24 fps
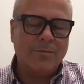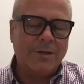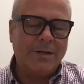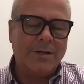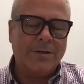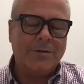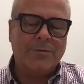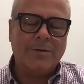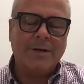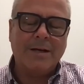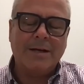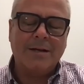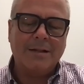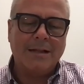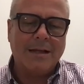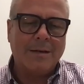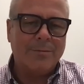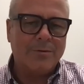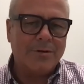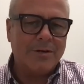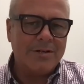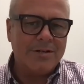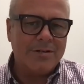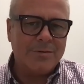we had a great
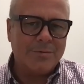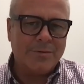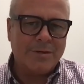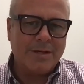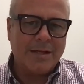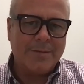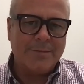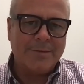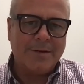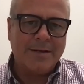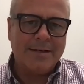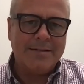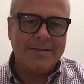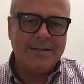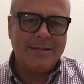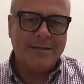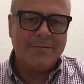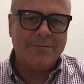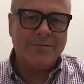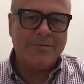collaboration with the MIT